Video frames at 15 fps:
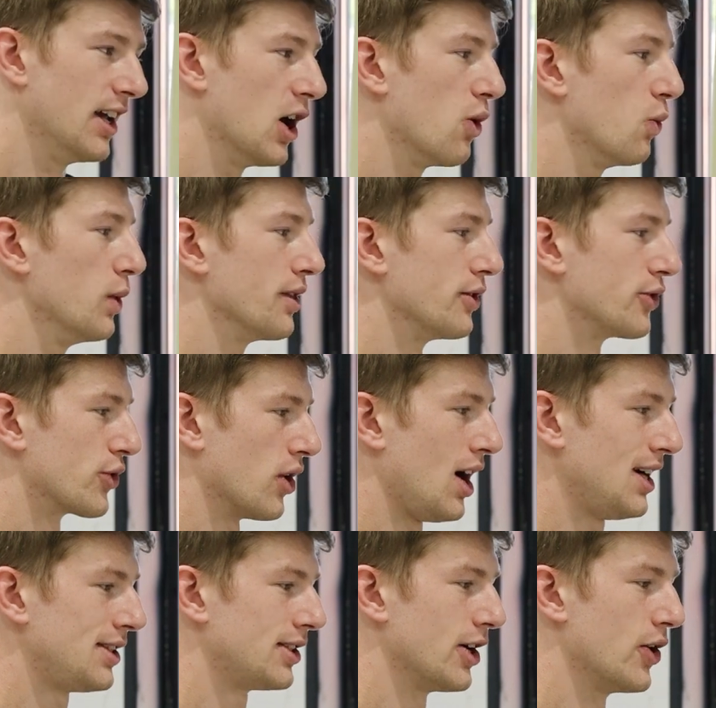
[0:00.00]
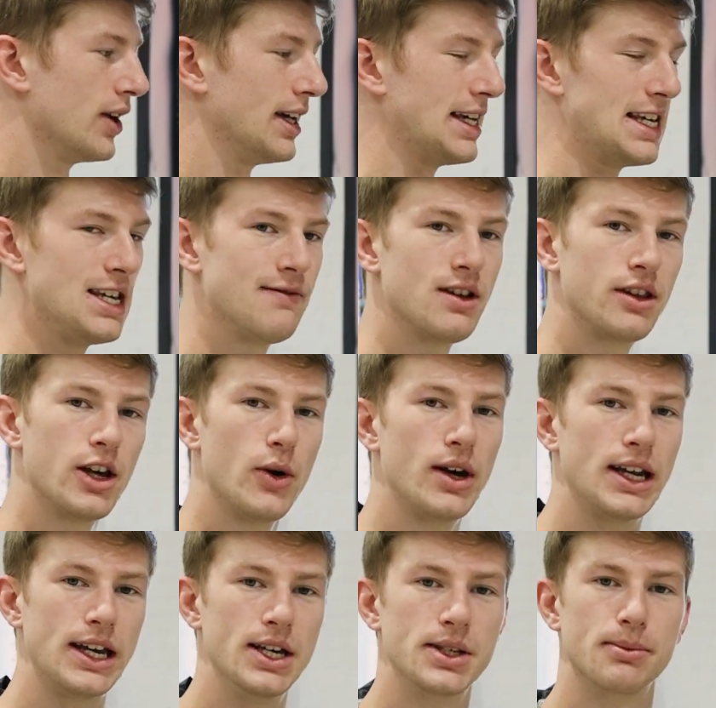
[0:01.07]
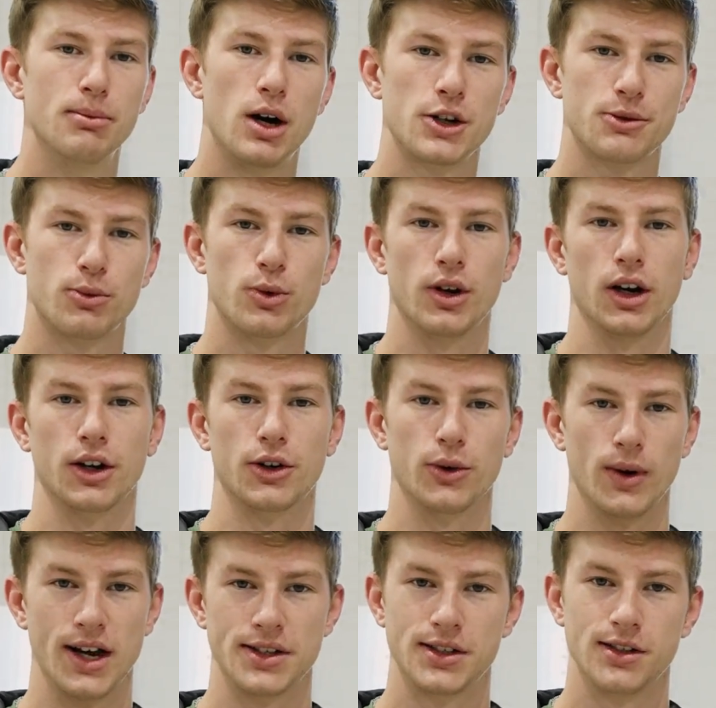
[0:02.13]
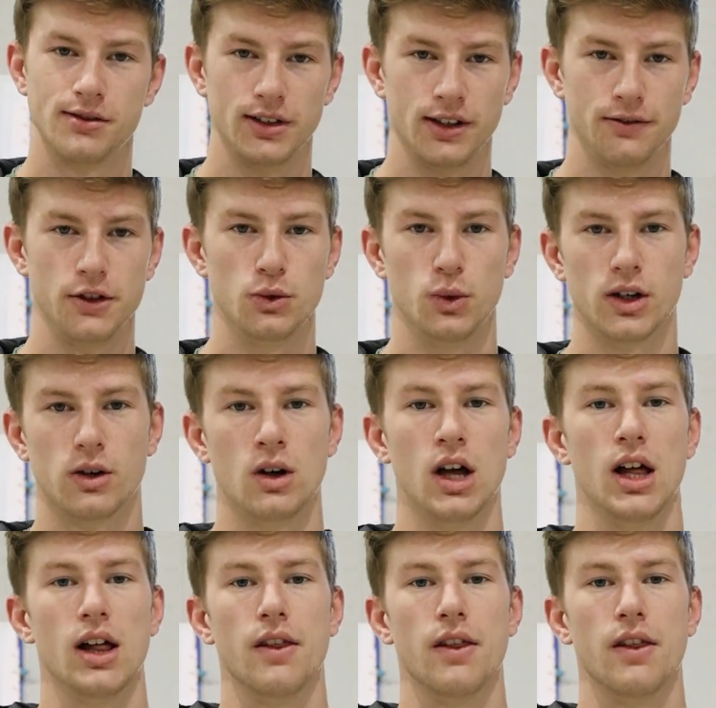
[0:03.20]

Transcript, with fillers: Now with dry soda, even though it is much more aggressive, if you will,